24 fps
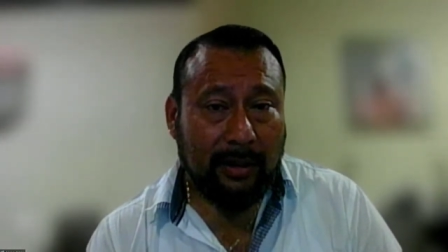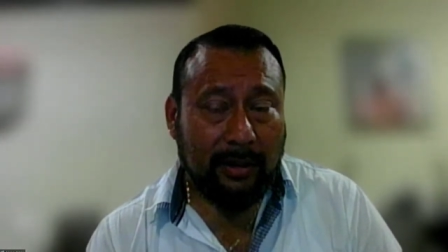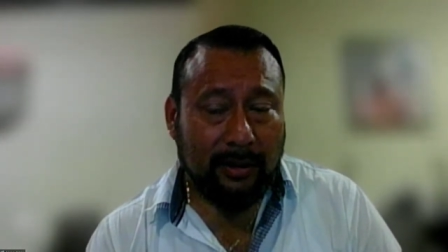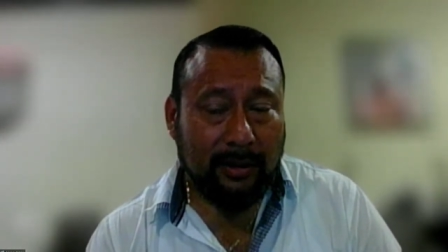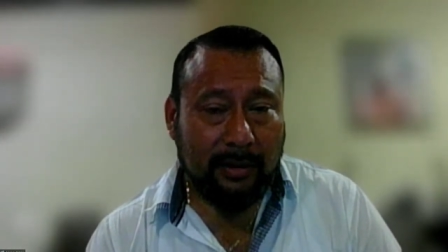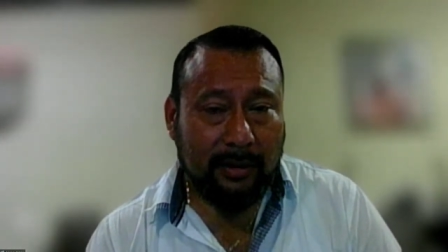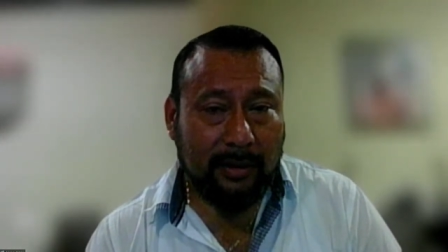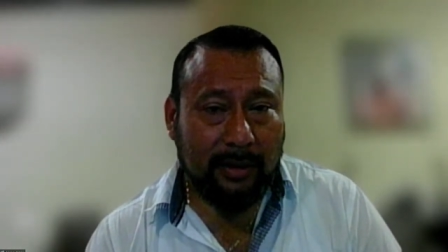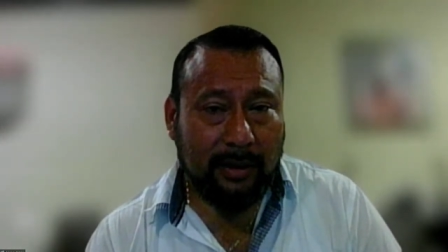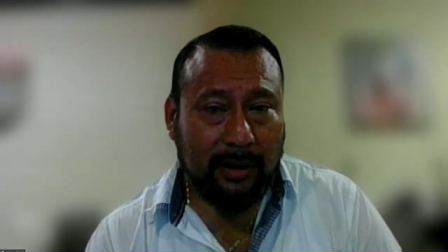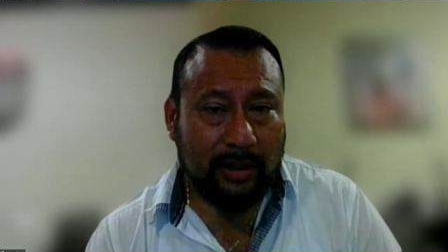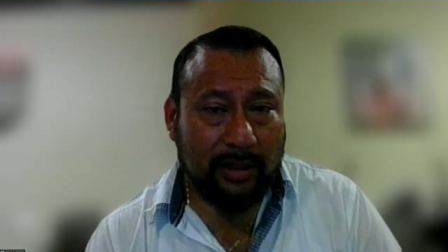a
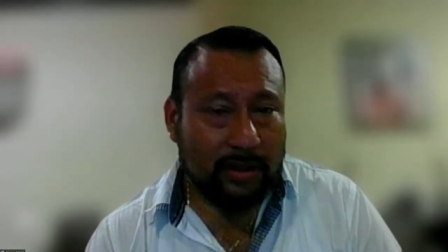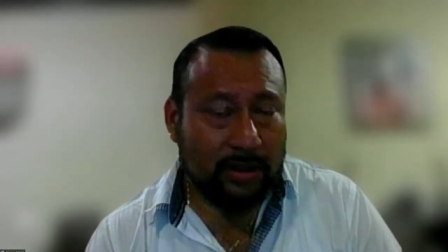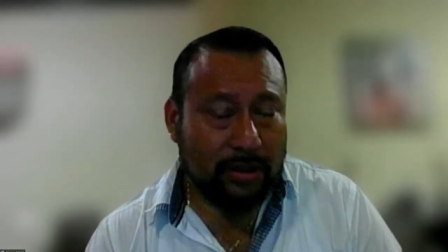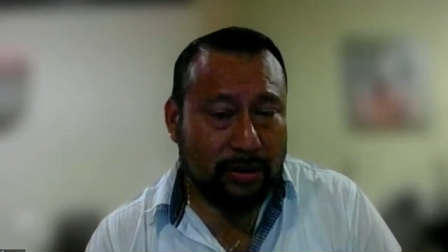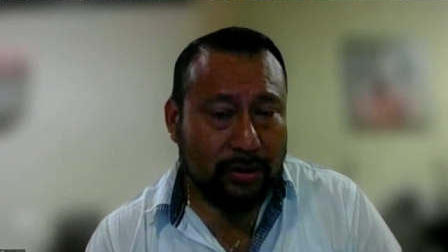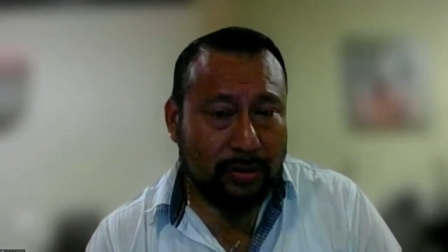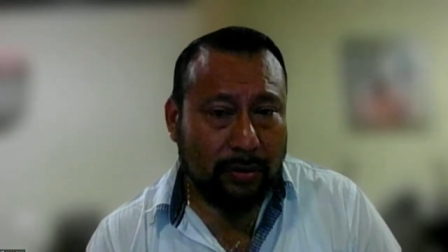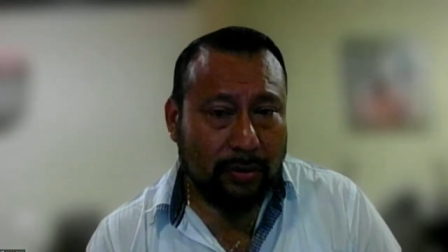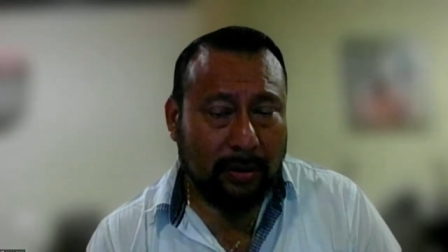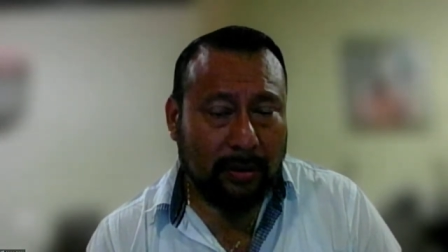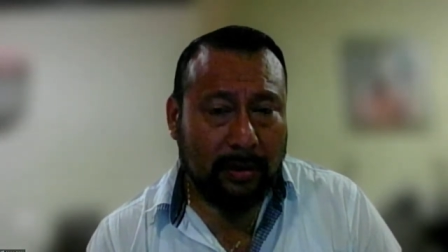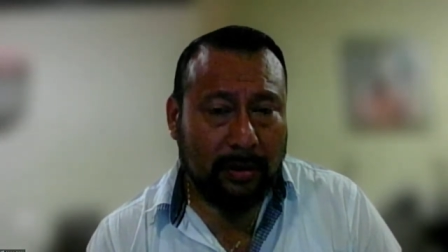little
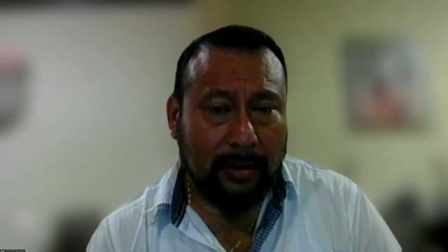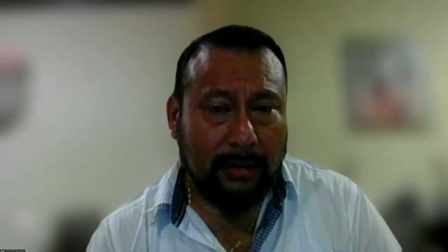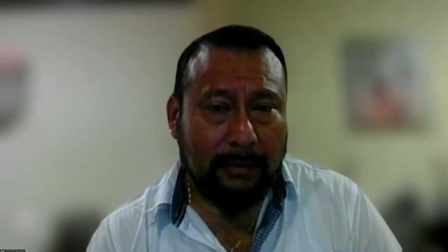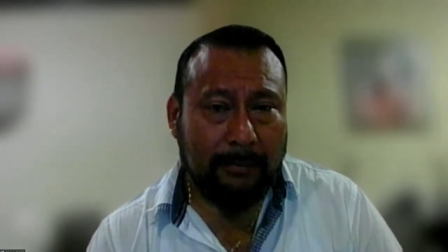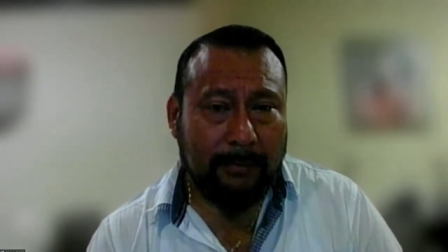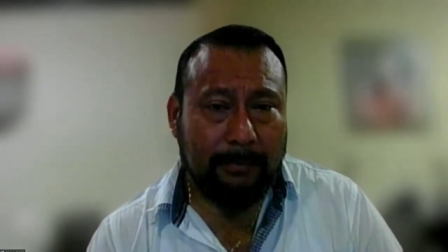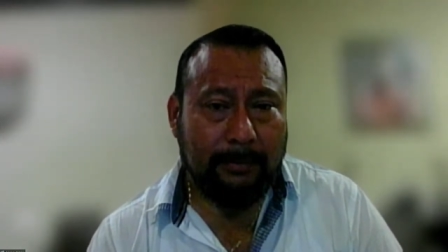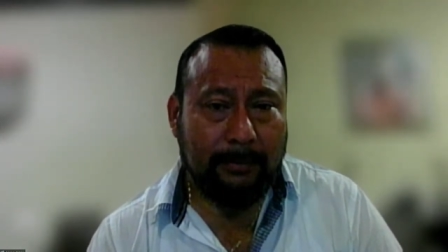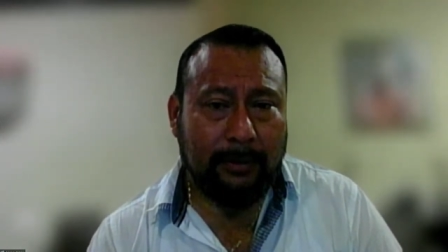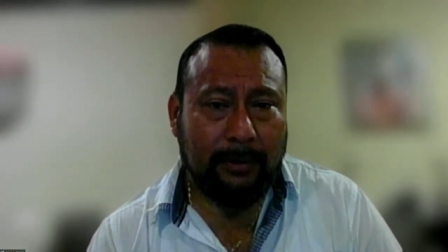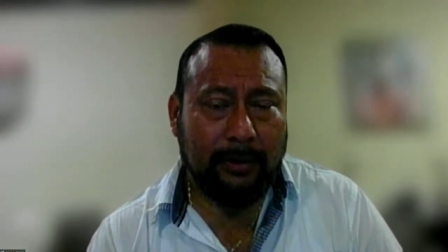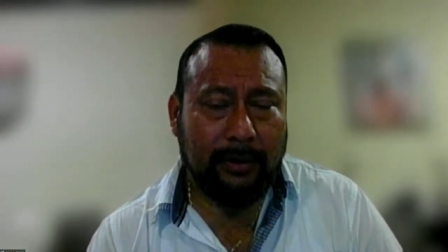itchy throat,
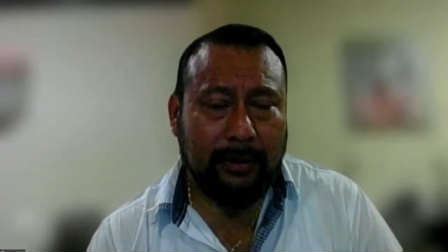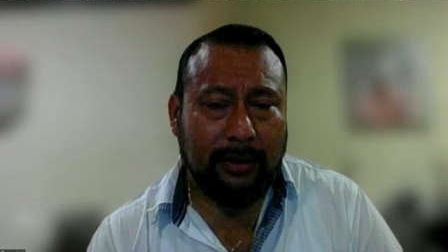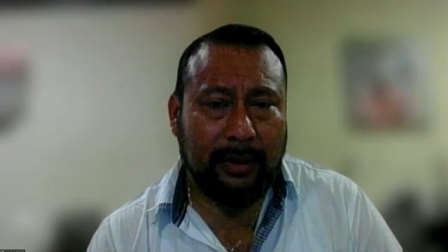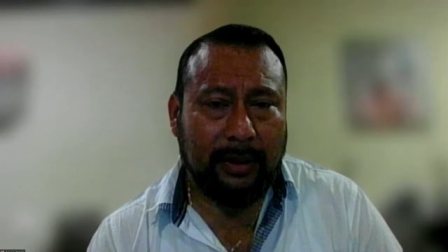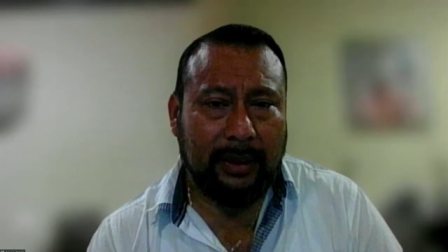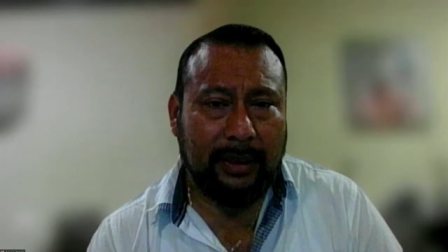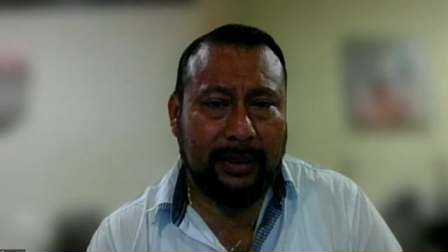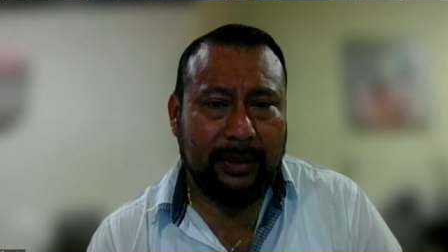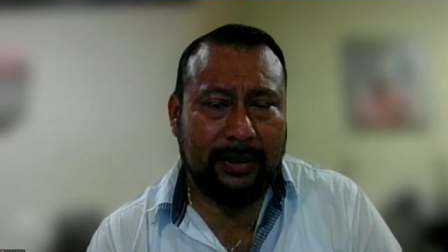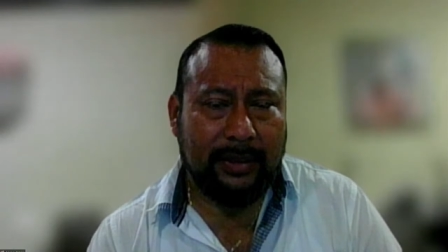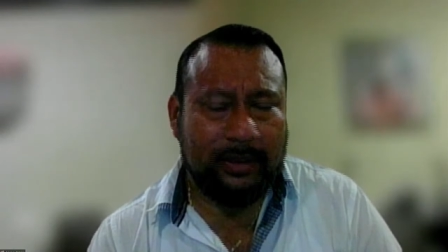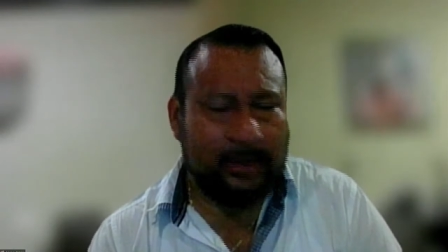but
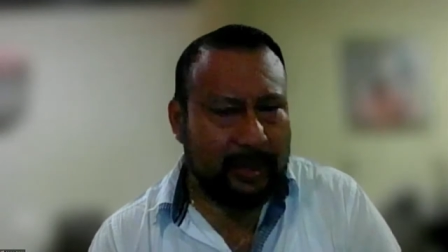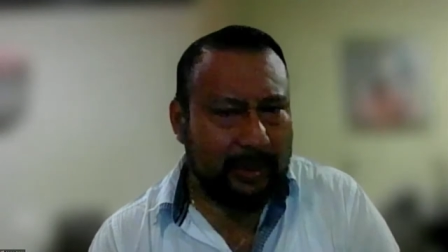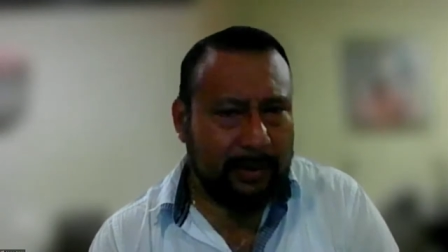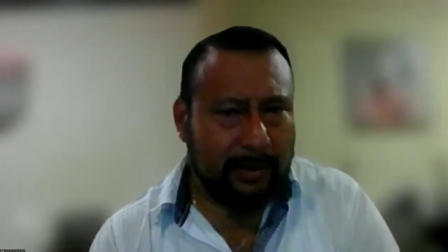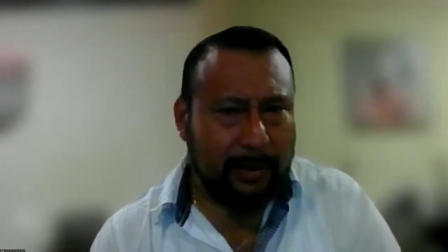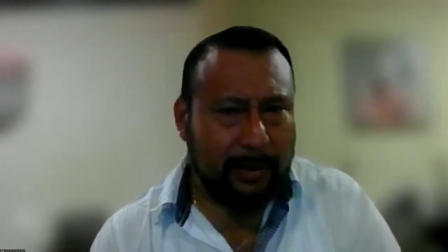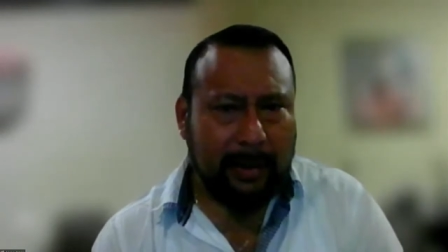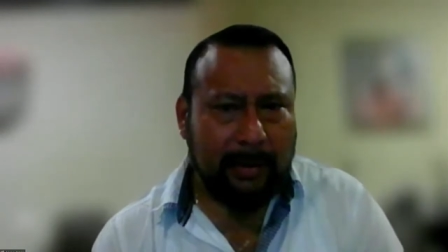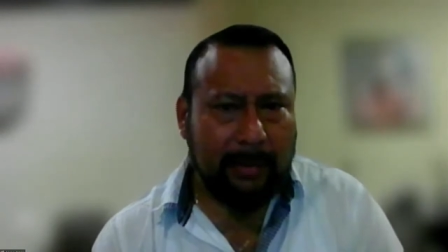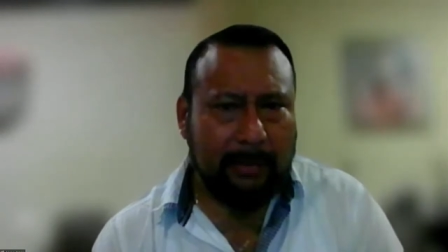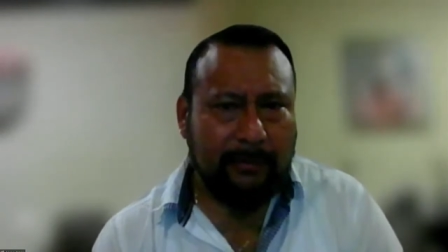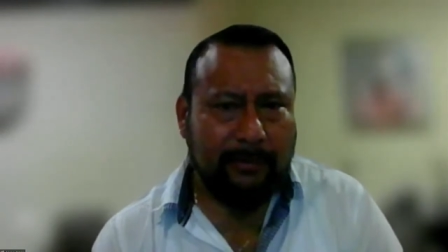I
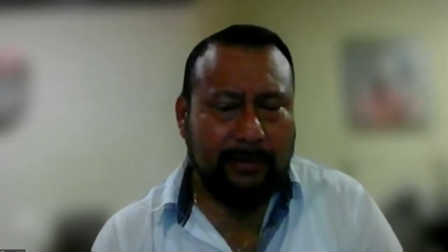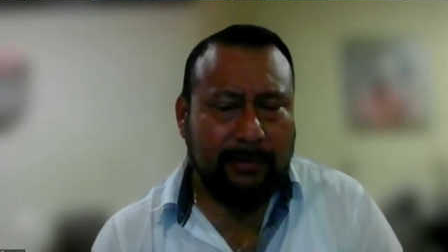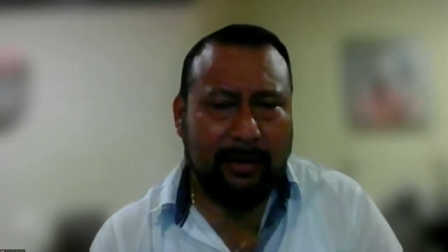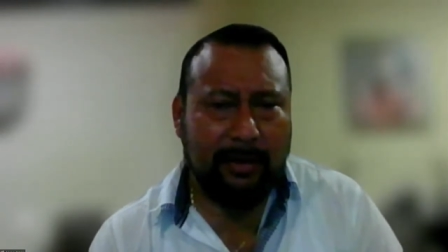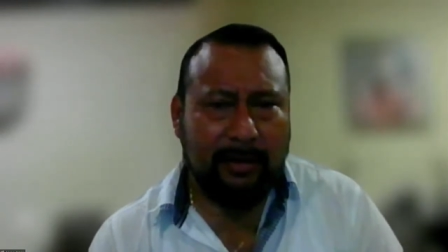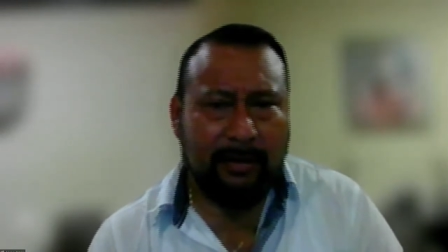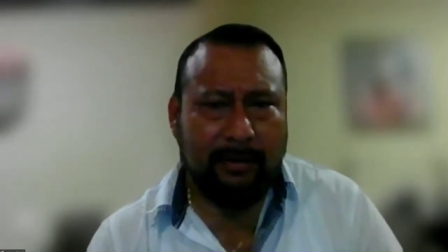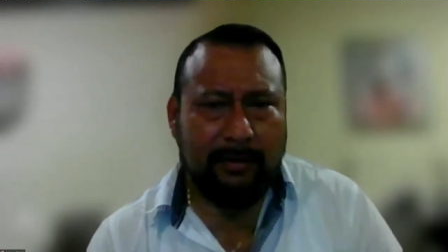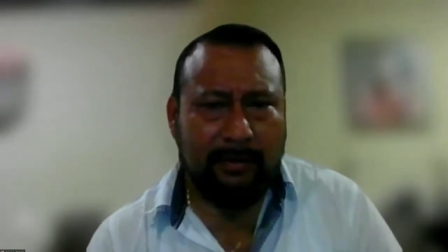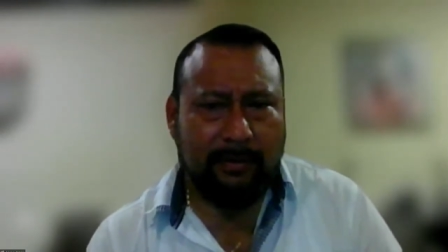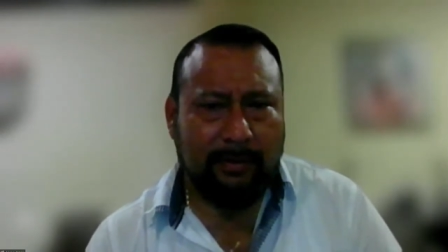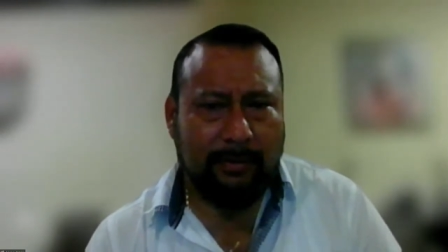generally am
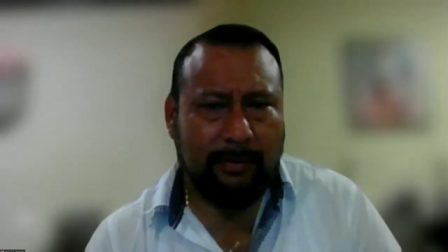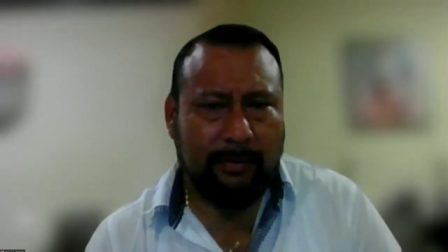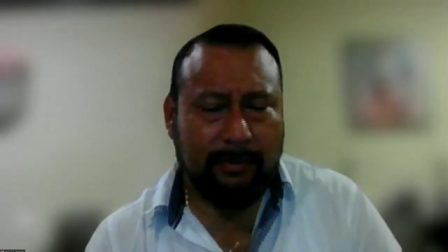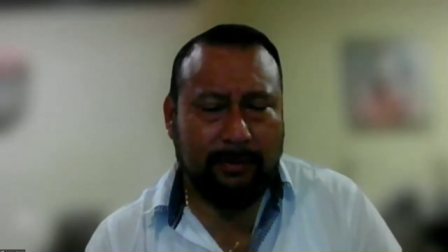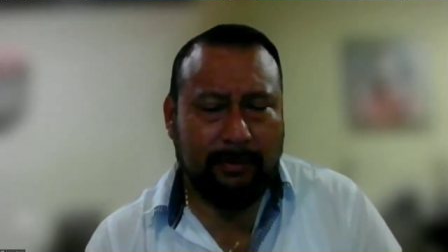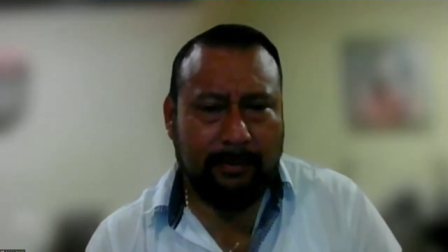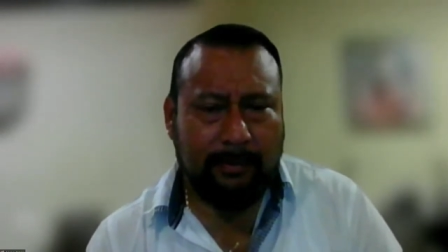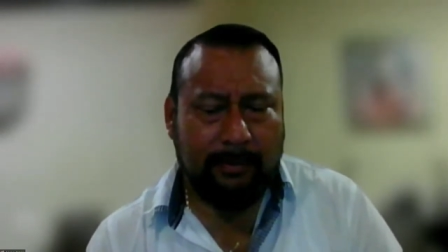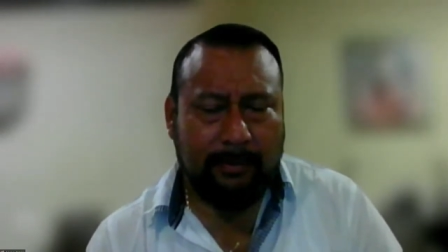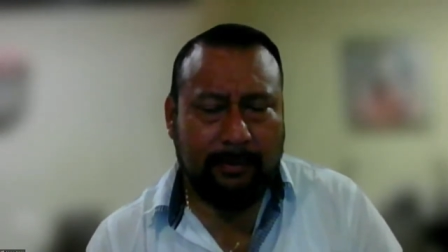feeling